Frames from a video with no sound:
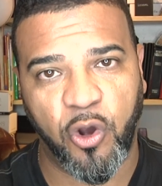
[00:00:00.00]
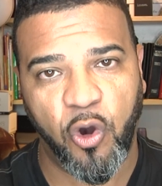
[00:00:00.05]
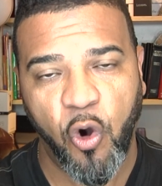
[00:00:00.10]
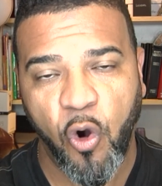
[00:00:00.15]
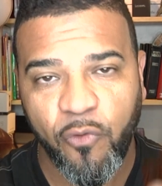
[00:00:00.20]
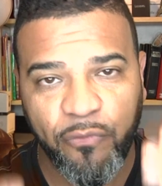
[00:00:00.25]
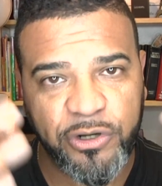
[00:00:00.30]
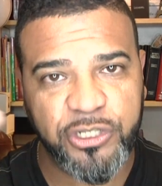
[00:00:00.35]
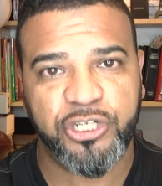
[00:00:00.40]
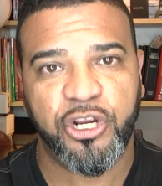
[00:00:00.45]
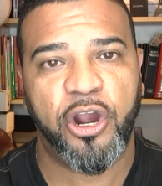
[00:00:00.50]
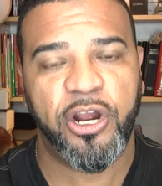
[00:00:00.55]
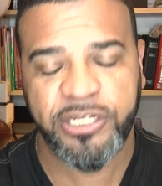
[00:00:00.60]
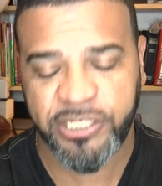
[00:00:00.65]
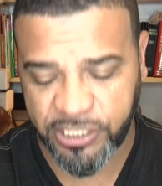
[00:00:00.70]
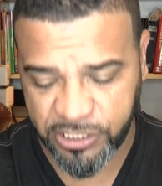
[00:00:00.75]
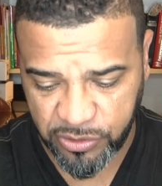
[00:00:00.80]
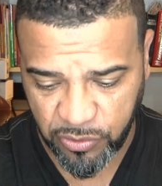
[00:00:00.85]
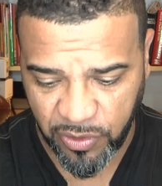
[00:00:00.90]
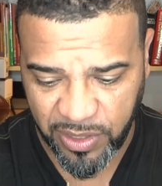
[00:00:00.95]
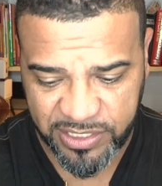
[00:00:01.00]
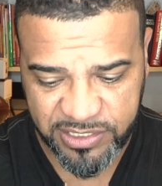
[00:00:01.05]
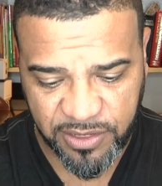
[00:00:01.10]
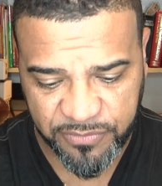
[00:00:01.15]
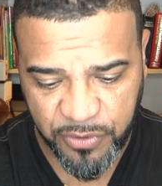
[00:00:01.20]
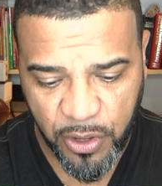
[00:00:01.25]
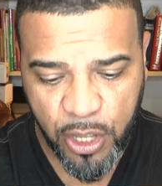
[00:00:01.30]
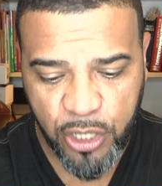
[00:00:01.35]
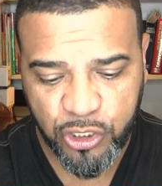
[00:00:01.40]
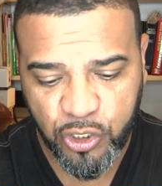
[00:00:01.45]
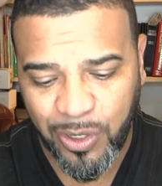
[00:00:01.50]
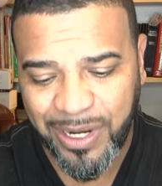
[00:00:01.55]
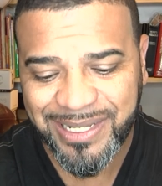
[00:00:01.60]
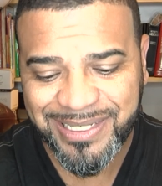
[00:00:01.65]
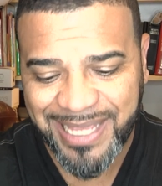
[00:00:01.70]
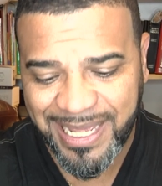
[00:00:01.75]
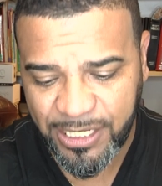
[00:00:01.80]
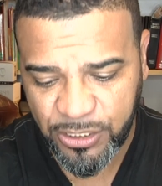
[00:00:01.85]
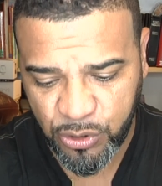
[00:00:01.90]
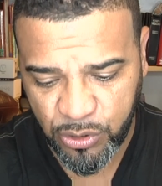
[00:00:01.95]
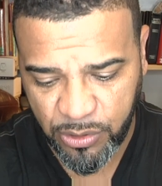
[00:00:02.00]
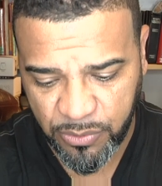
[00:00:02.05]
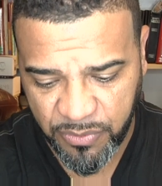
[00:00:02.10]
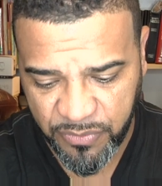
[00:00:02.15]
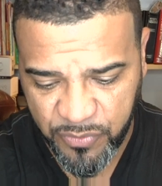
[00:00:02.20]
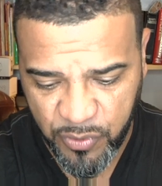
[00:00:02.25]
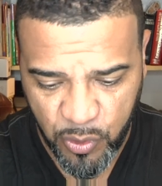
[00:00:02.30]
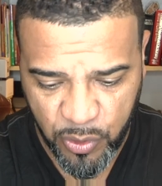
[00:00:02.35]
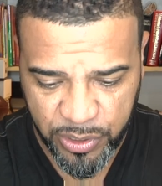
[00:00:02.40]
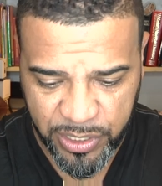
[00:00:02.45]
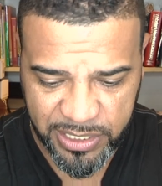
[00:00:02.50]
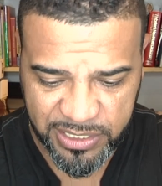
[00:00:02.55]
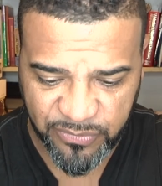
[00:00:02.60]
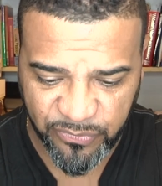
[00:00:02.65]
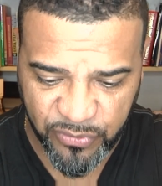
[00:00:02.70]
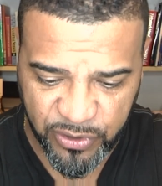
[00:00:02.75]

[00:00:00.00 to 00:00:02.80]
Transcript: overcharges and all that stuff. So let's get into the review of this